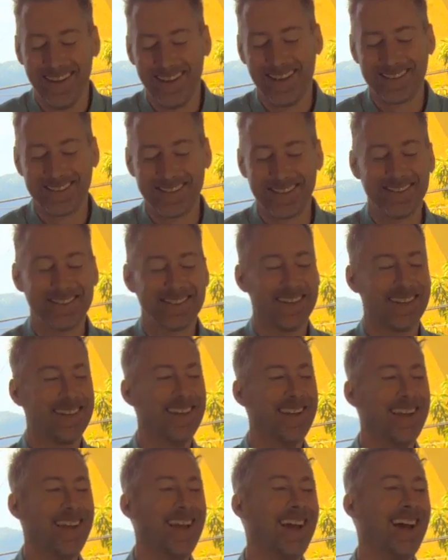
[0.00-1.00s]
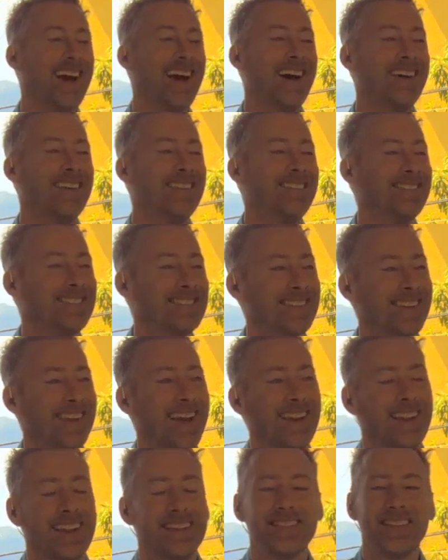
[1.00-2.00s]
that's interesting.
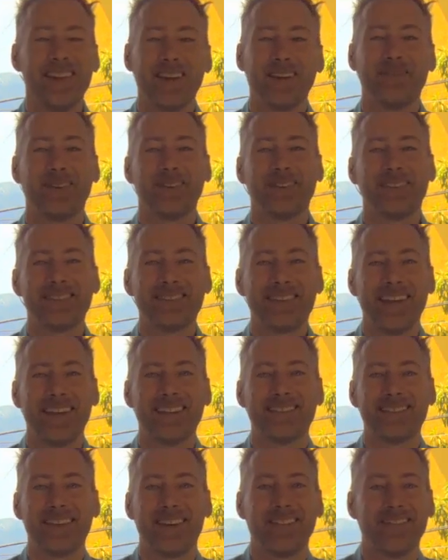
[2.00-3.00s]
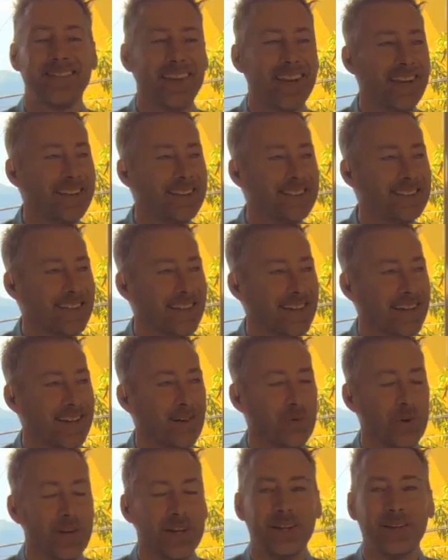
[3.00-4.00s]
So, let's talk about the state is out of date.
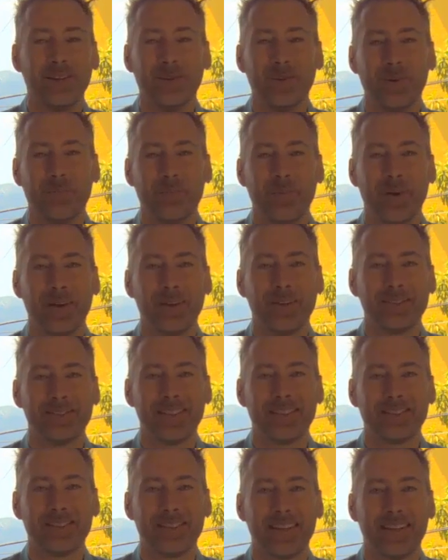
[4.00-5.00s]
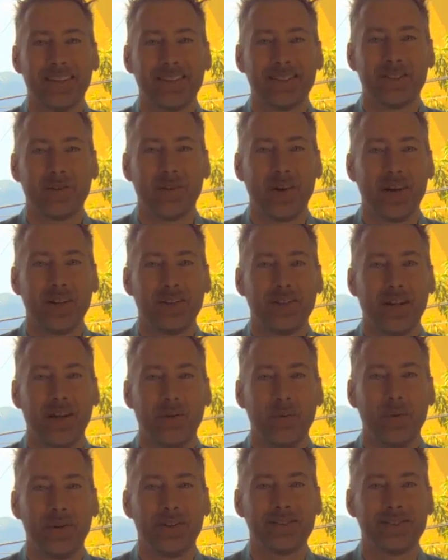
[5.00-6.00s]
We can do it better. It sounds like it's great.
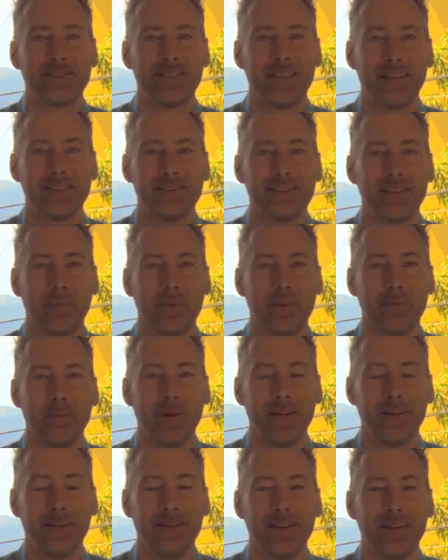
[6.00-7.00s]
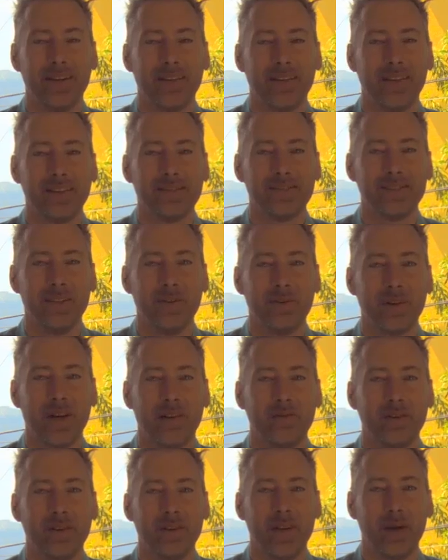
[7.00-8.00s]
What's some of the main things that you
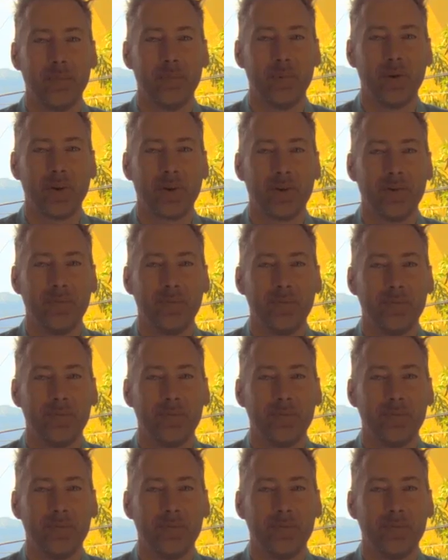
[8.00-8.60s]
cover in that book?